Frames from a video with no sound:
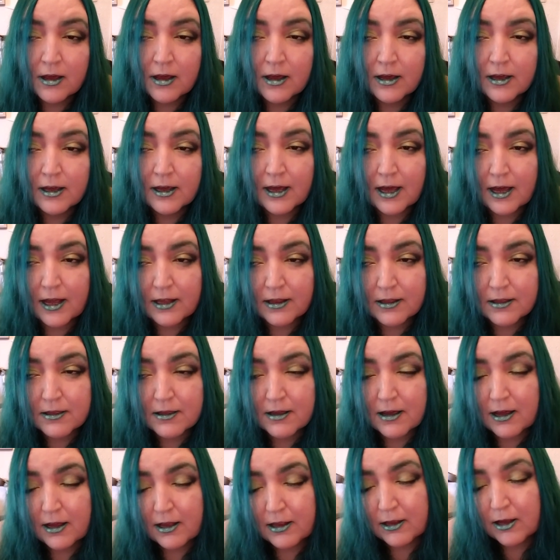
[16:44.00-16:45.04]
can't
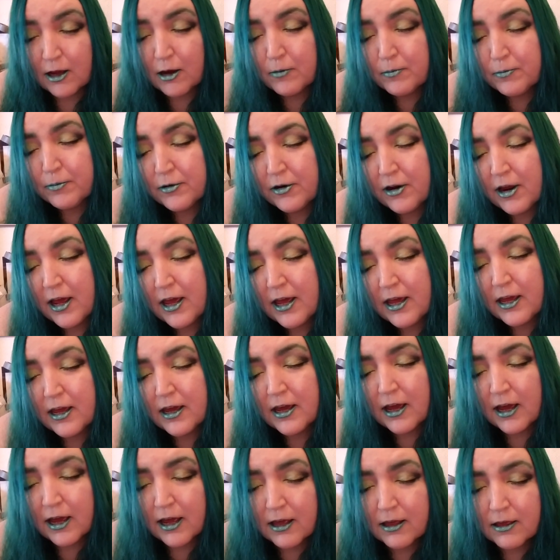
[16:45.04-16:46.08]
stand upright,
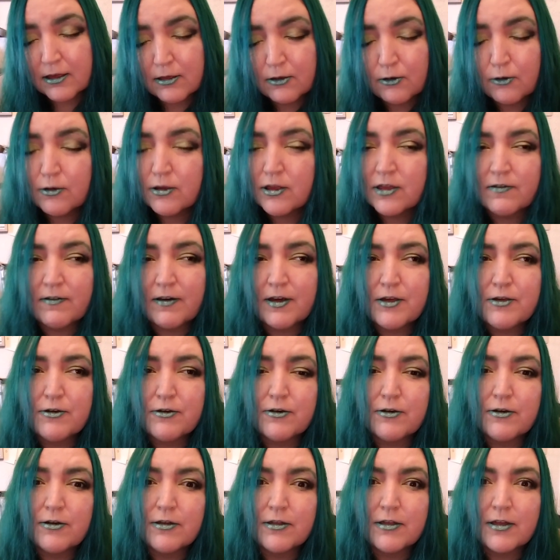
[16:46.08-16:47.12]
has loads of
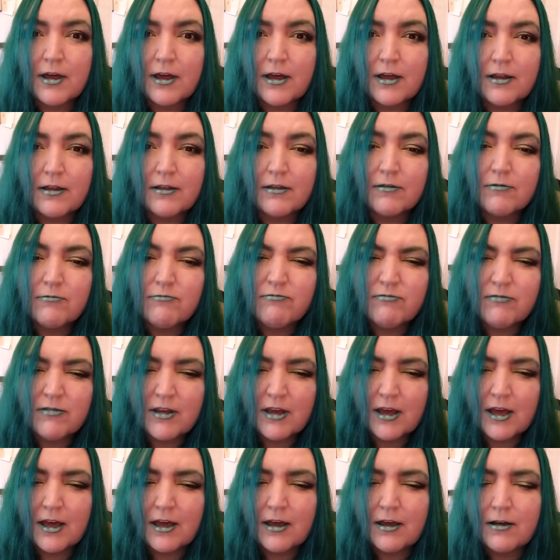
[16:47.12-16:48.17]
issues, and
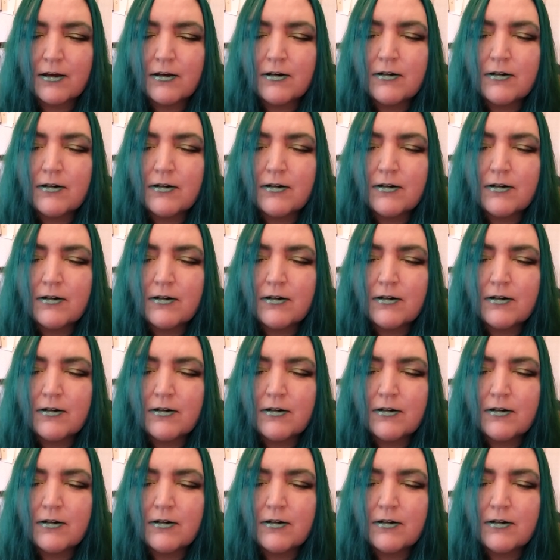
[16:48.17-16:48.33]
yeah.